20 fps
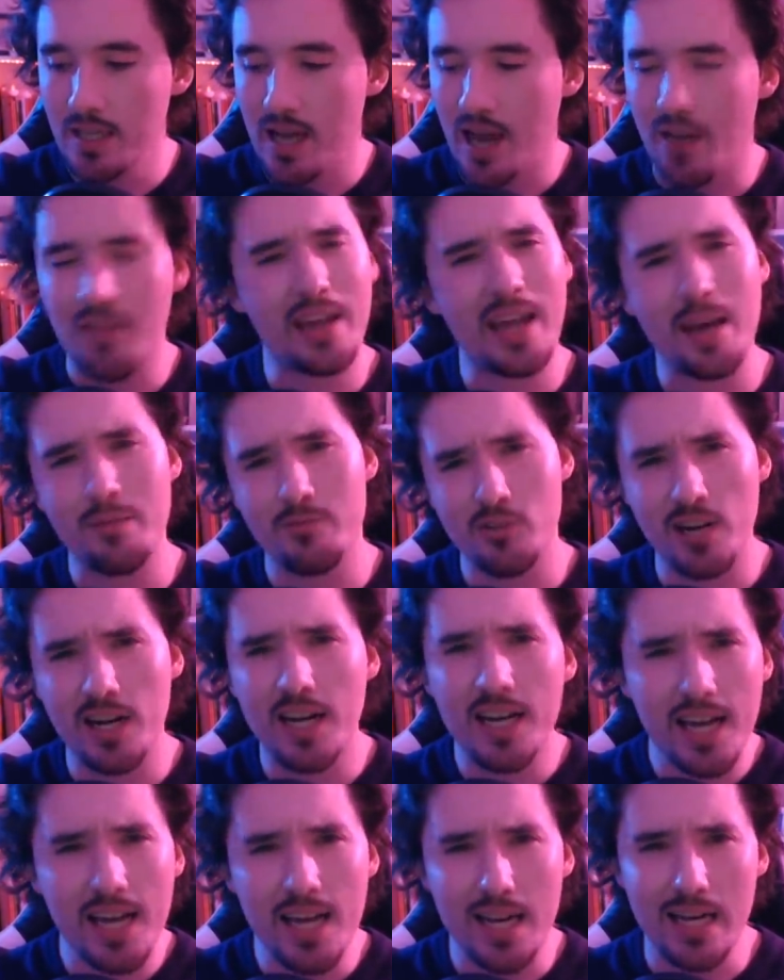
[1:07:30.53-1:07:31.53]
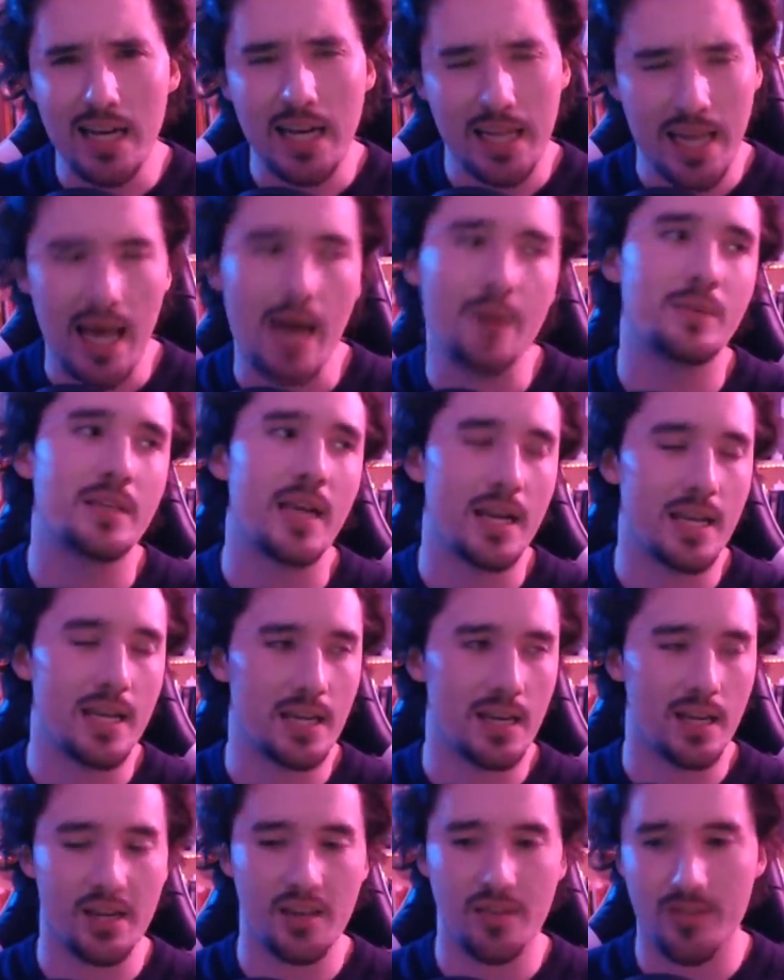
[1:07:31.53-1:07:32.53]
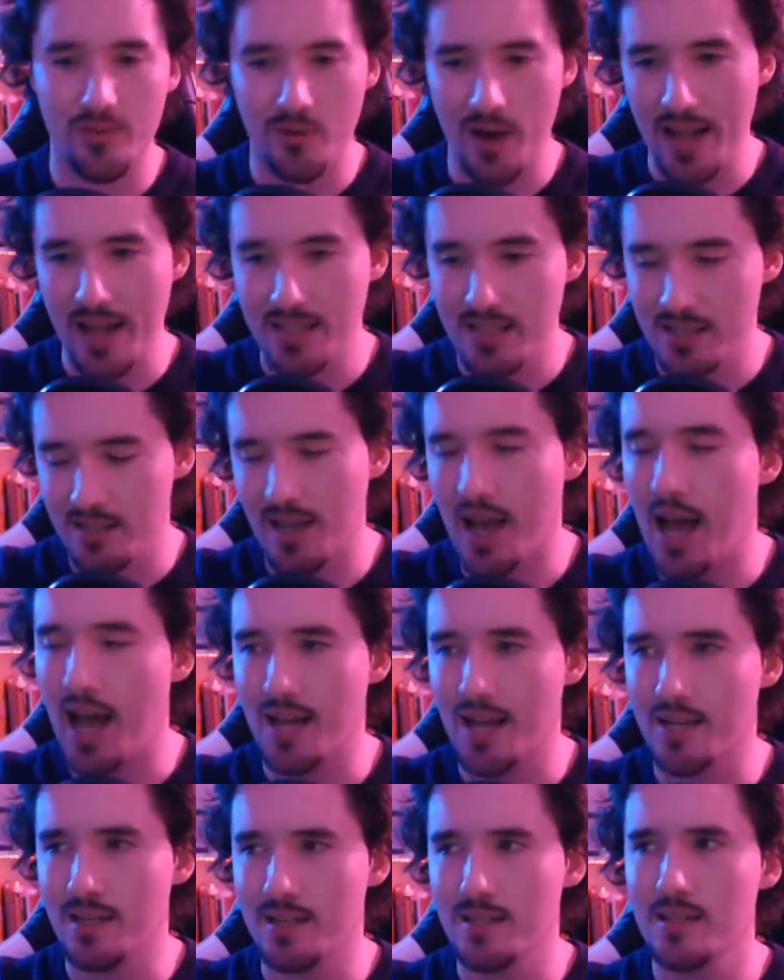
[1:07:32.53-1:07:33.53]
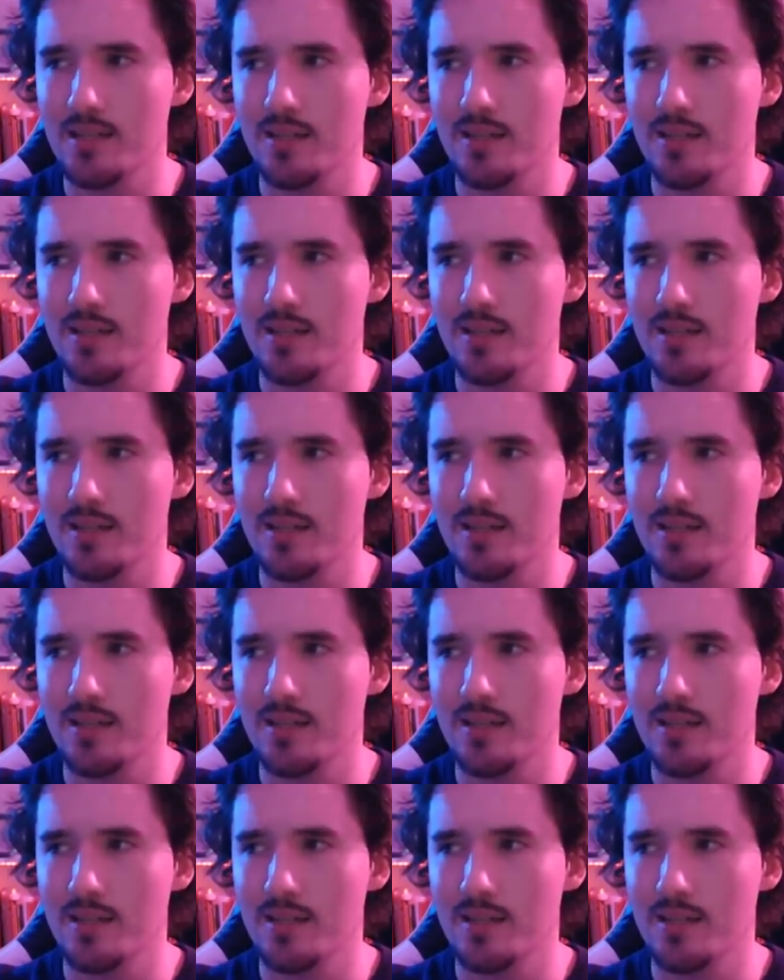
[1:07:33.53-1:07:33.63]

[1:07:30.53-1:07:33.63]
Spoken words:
And they kept trickling in. I kept getting like threats and